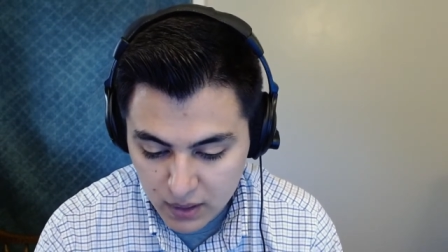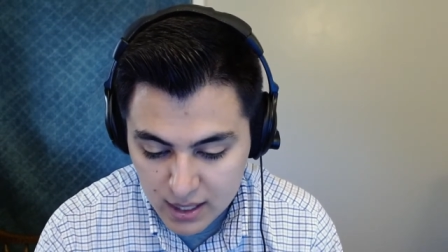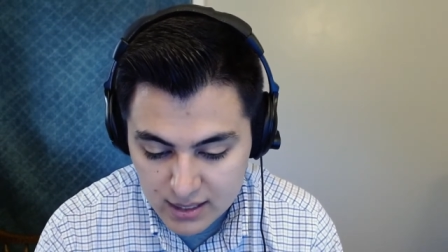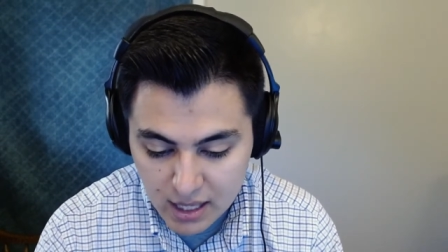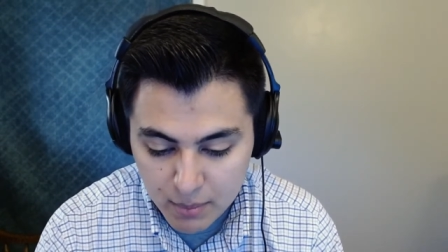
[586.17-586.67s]

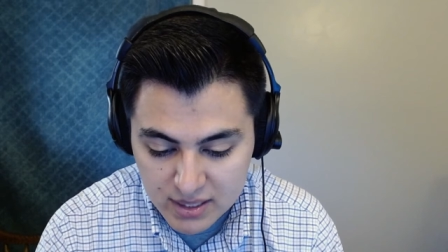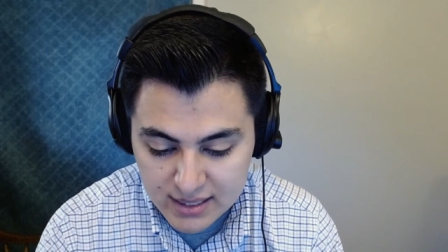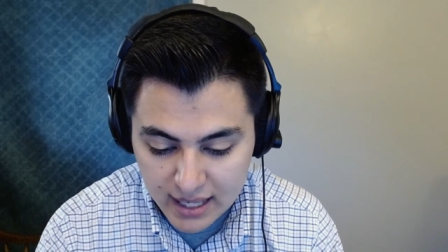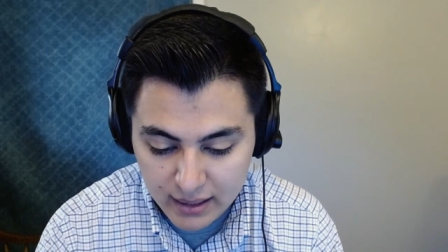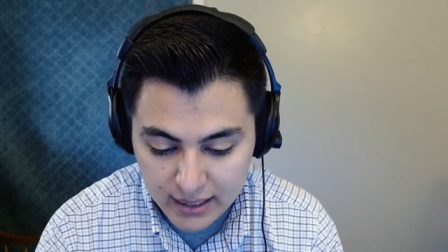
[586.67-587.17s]
His name is
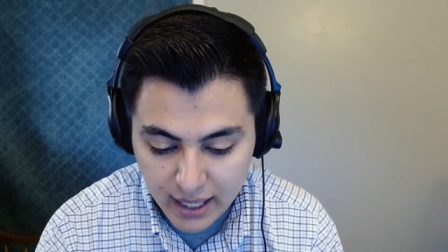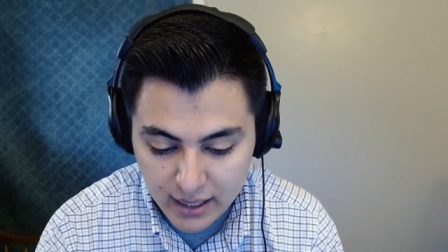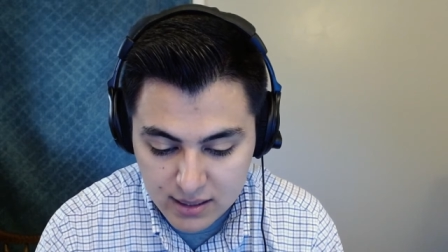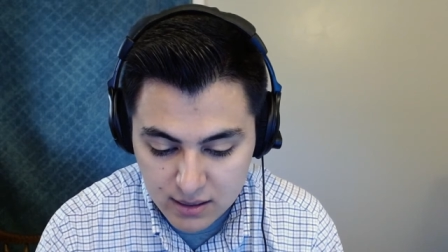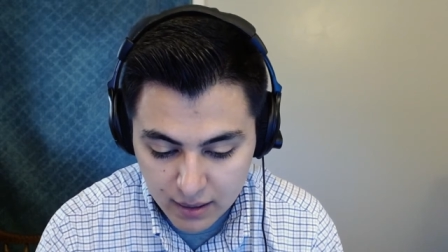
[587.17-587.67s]
Stanley
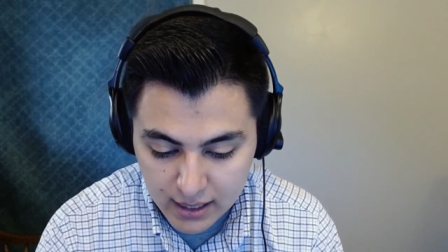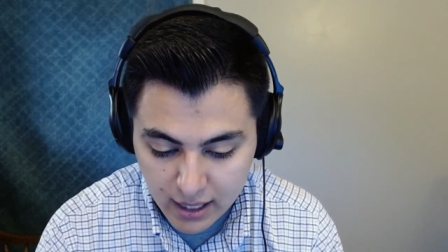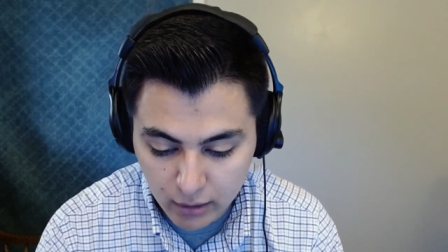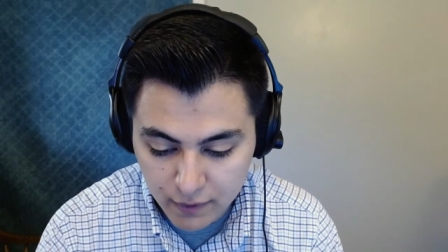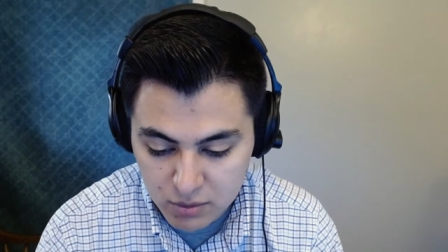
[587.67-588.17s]
Gettis. He
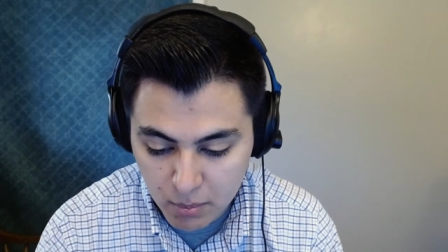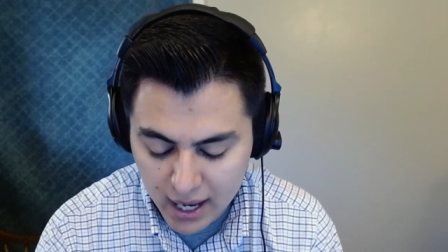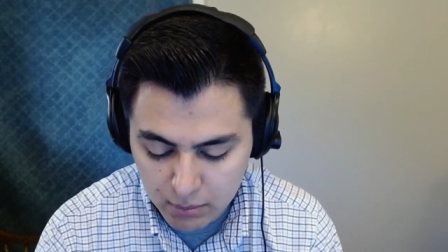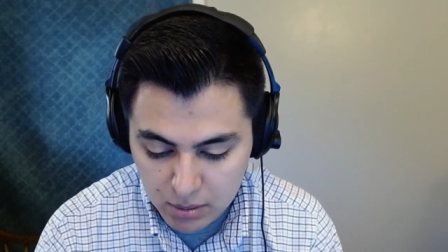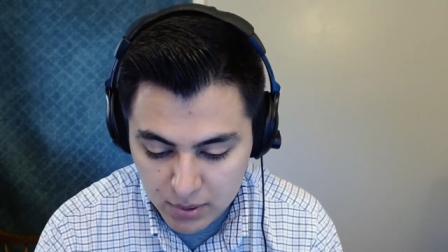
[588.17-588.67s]
now lives in
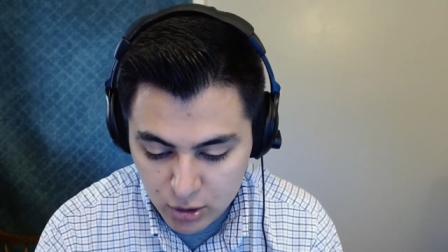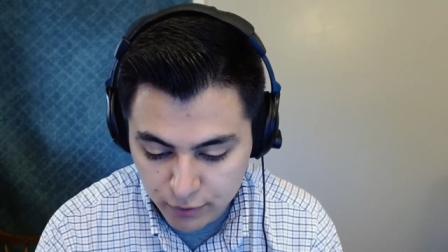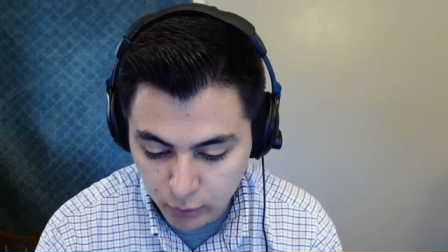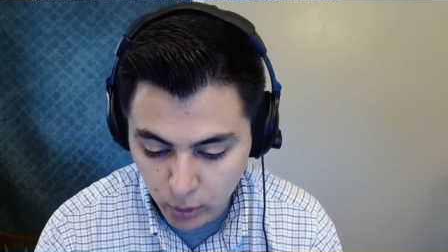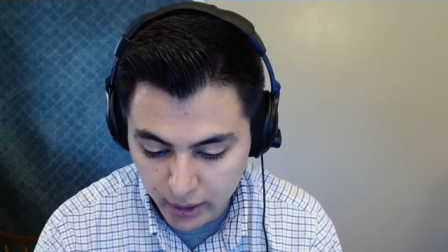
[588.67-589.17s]
Miami Beach,
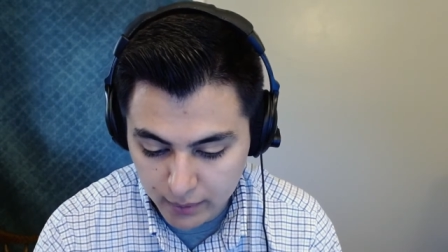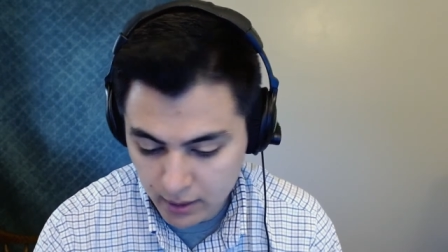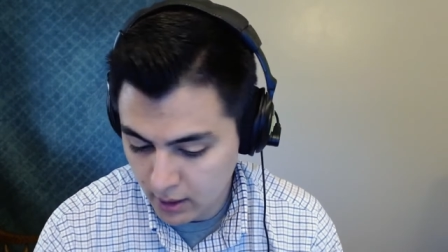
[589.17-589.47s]
Florida.